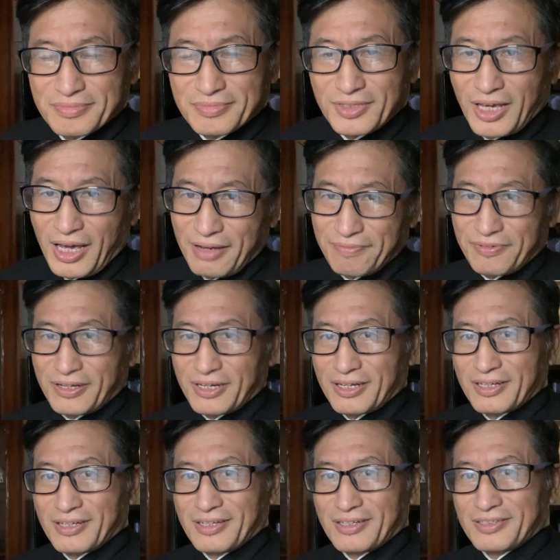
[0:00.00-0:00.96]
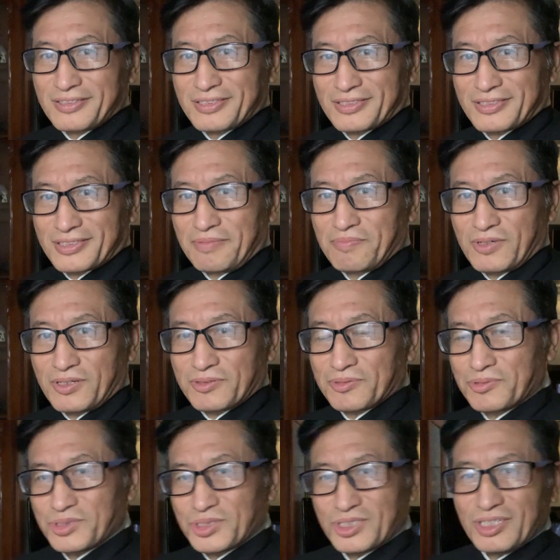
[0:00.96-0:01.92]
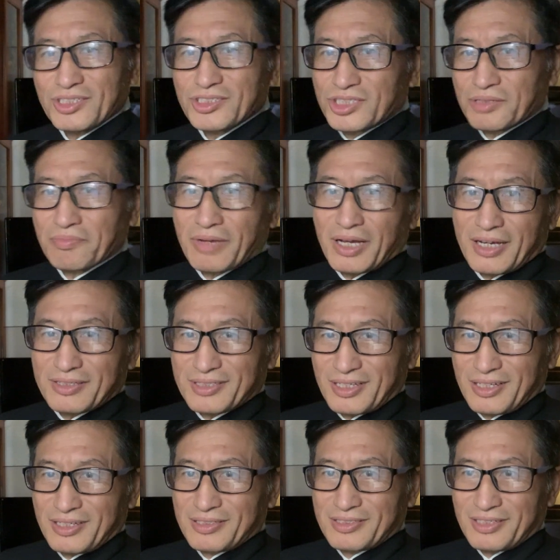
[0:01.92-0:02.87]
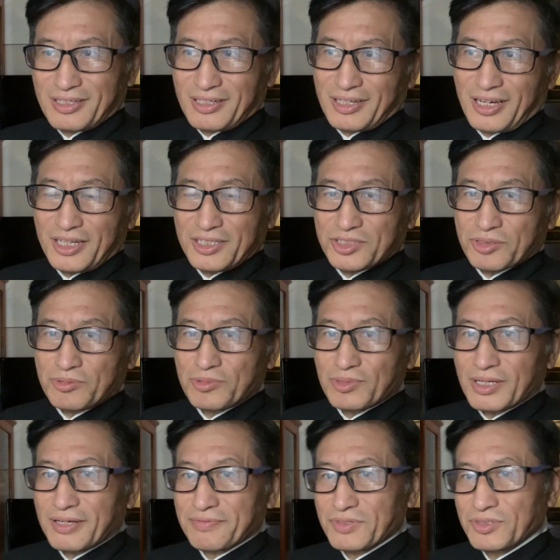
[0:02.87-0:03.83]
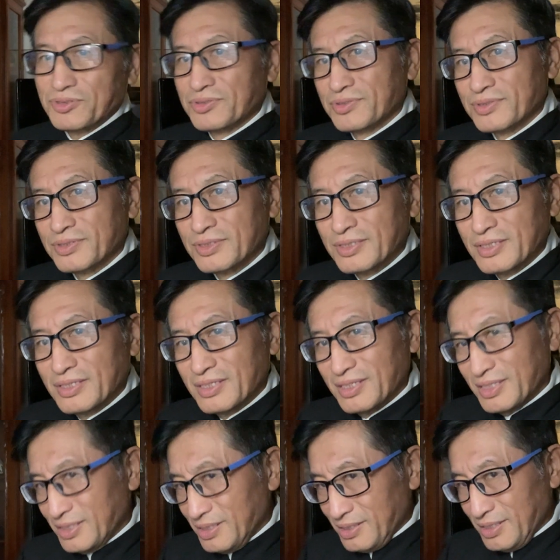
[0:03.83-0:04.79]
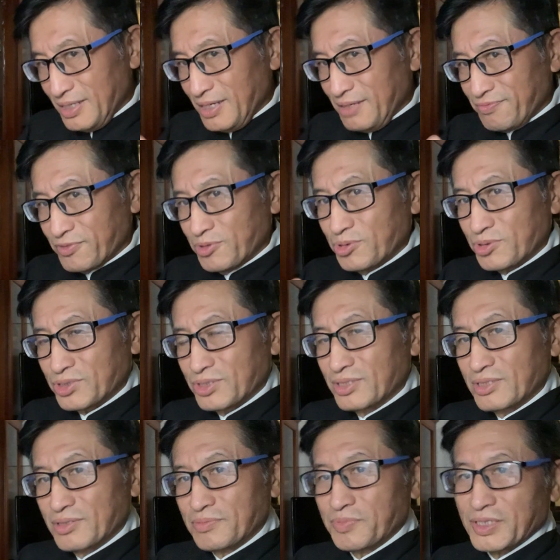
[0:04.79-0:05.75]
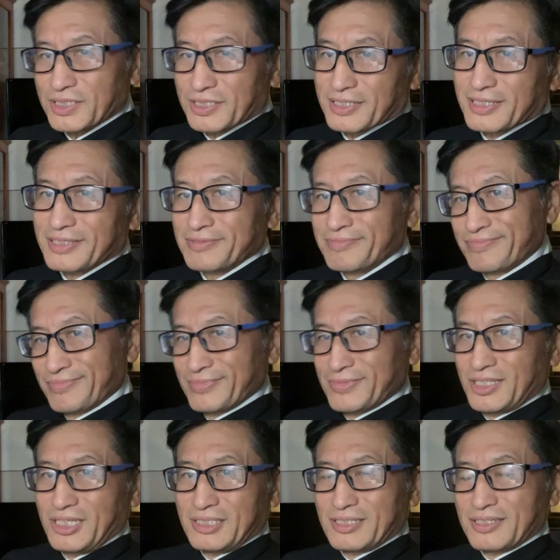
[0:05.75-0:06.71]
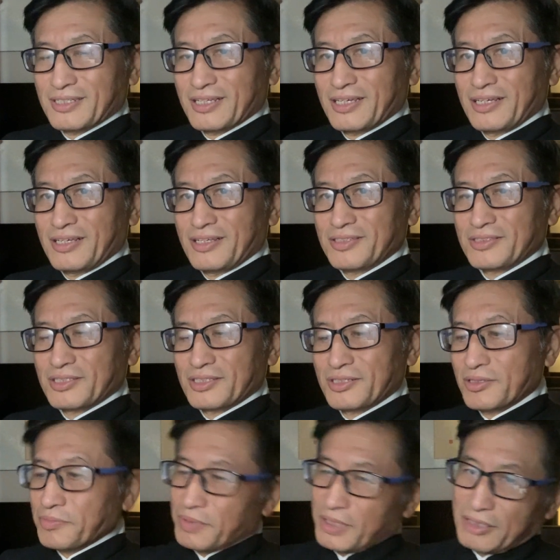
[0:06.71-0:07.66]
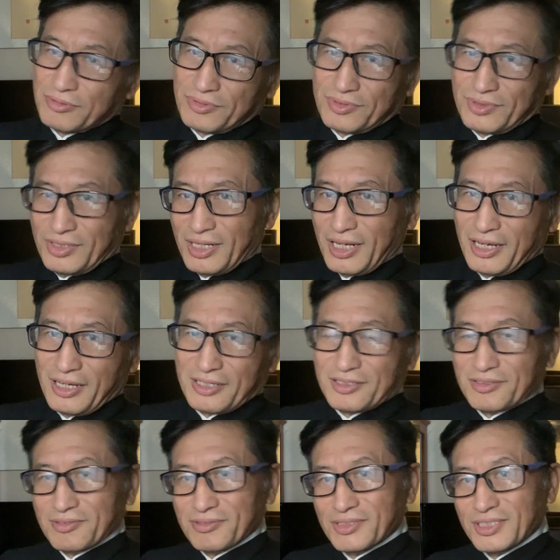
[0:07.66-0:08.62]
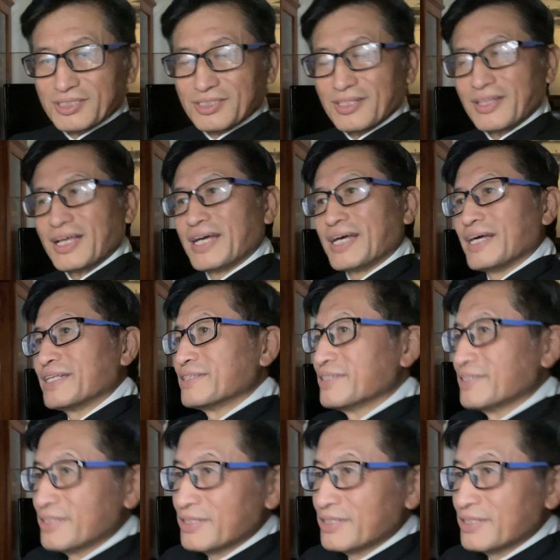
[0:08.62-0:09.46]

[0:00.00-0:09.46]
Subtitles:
You have someone who's teaching math at the high school level. Of course, basically teach the kids, about how to do this and that.